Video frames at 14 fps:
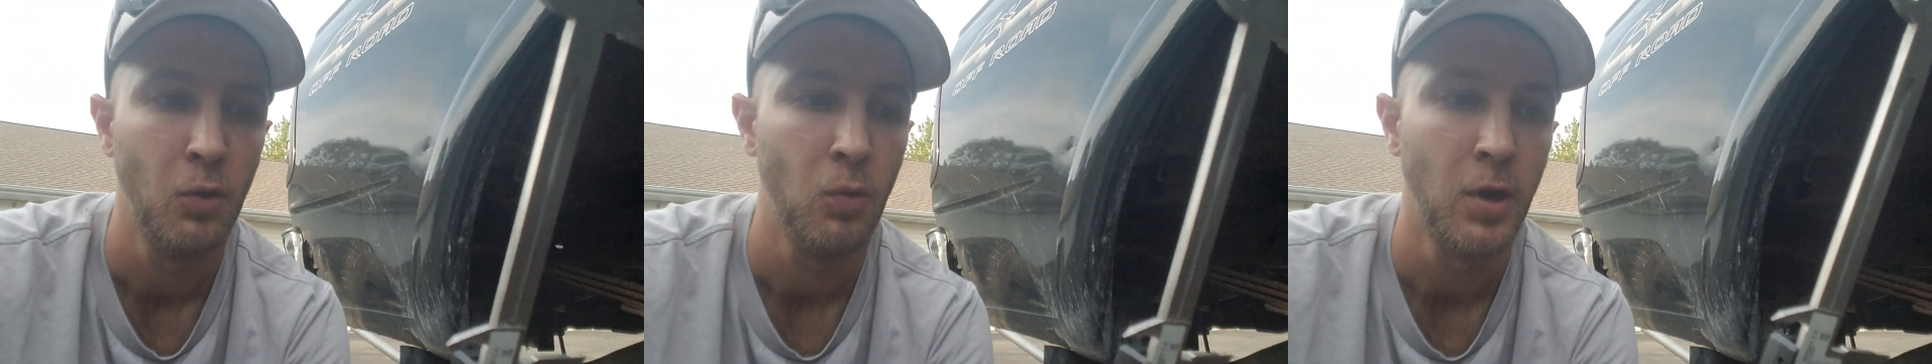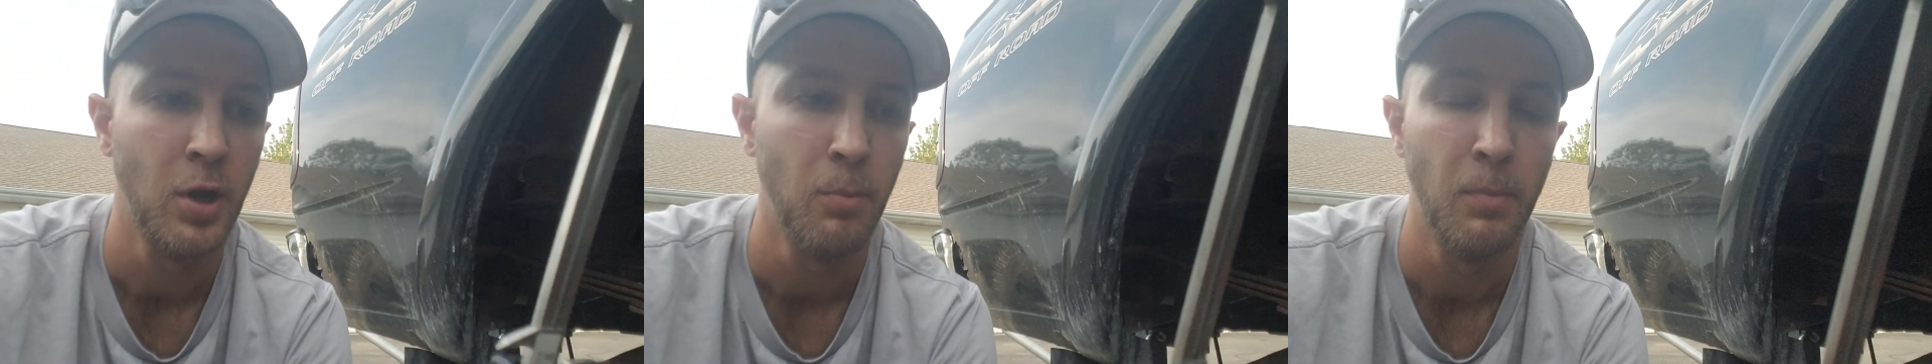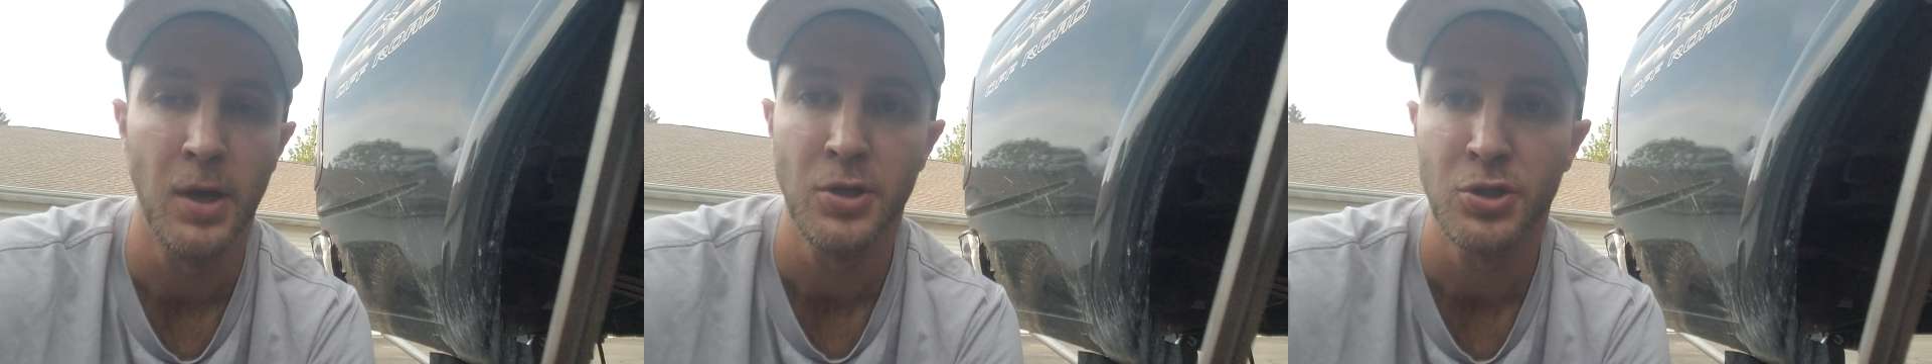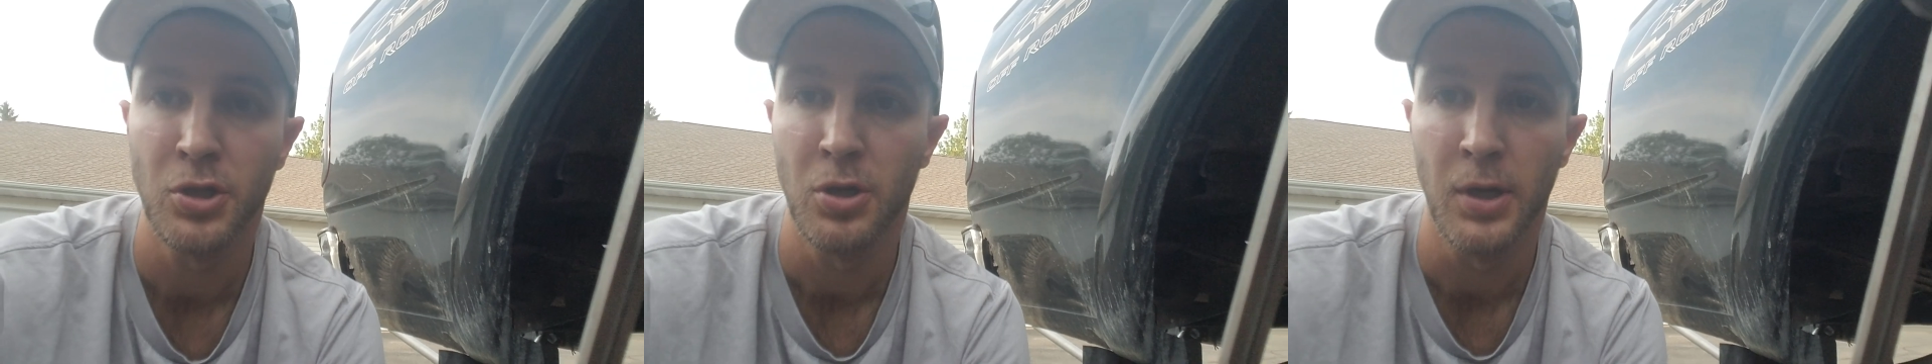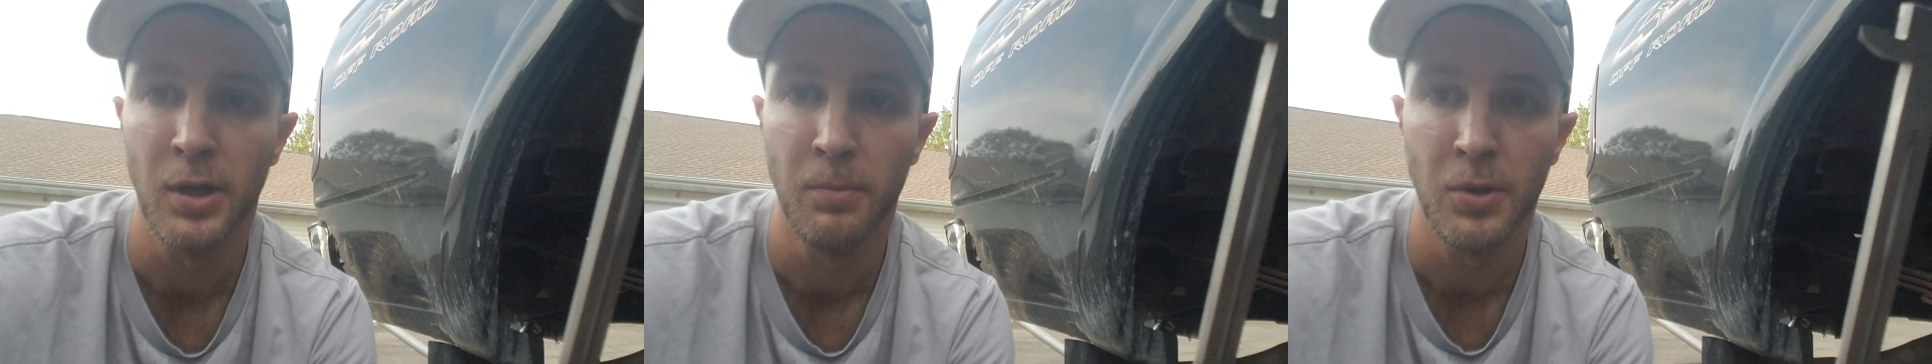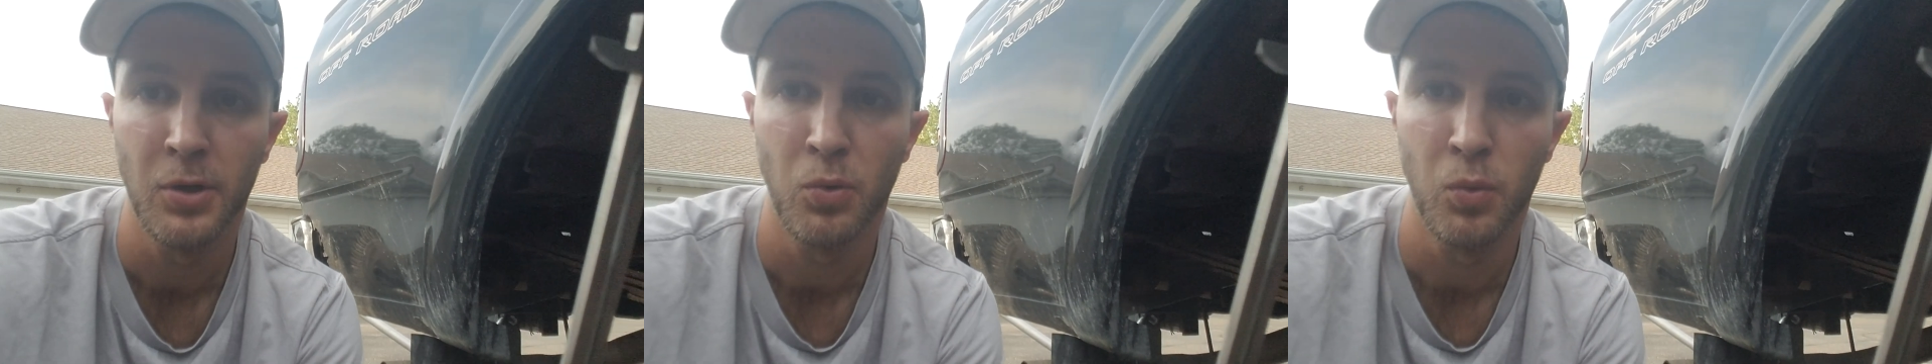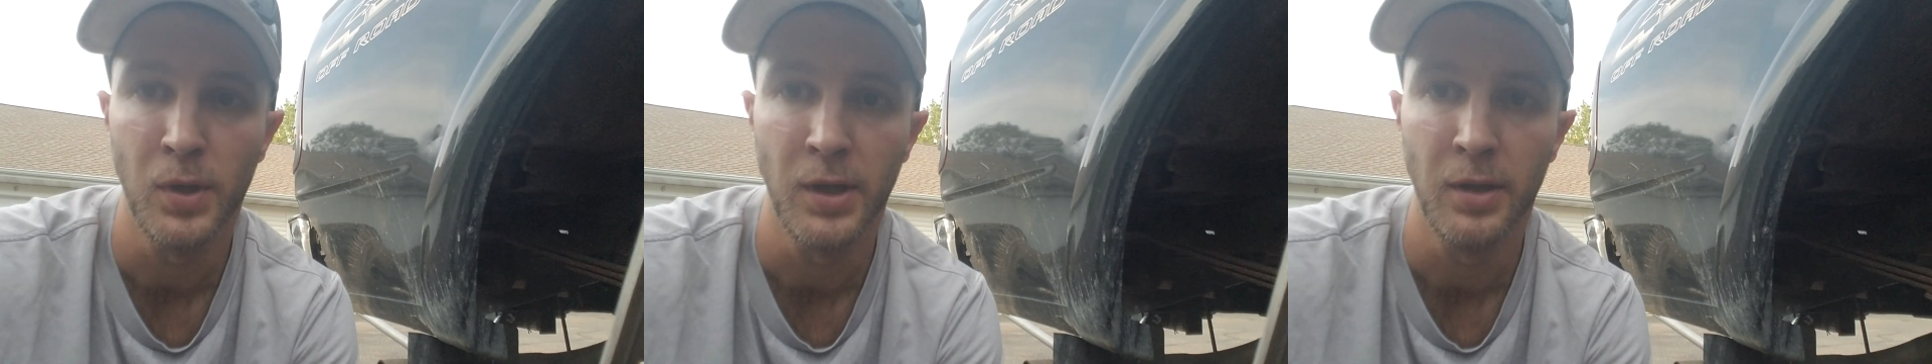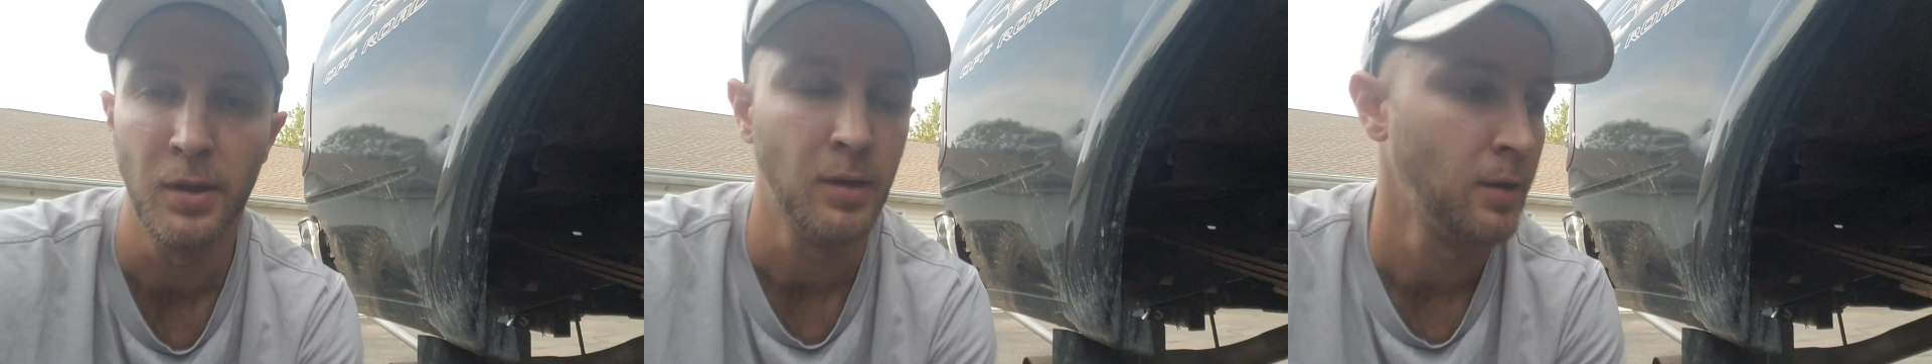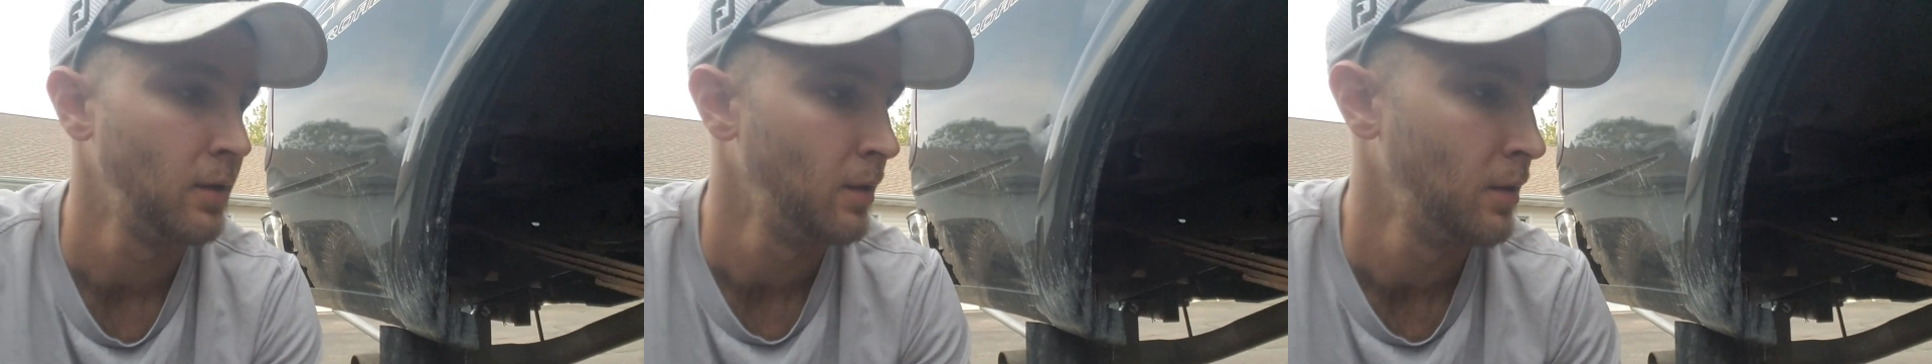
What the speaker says: want to measure in between